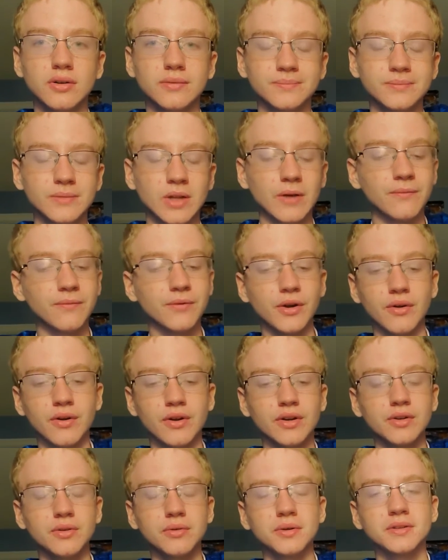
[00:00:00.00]
I'm very
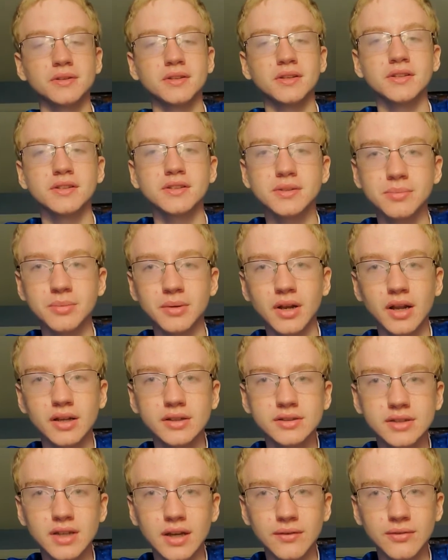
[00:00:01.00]
new at this, but I
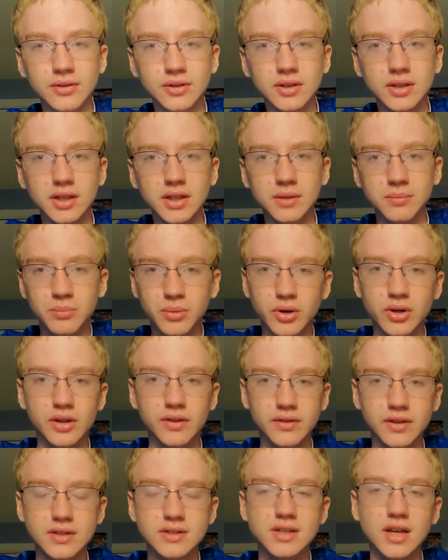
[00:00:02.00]
definitely put in
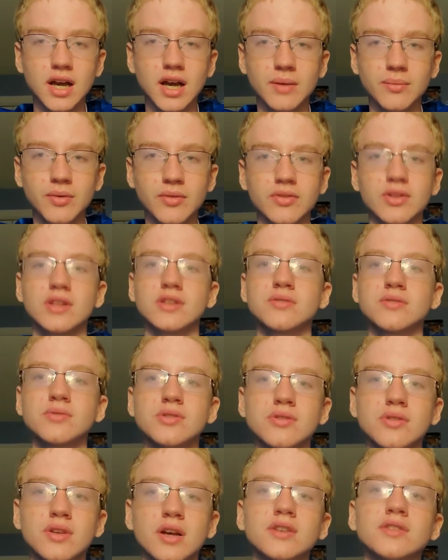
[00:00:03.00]
the time if that's what
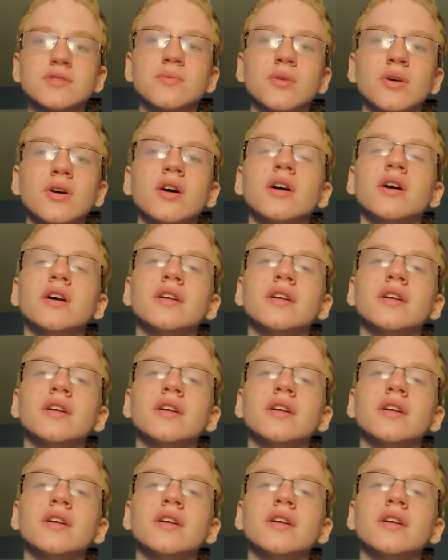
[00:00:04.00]
you guys want.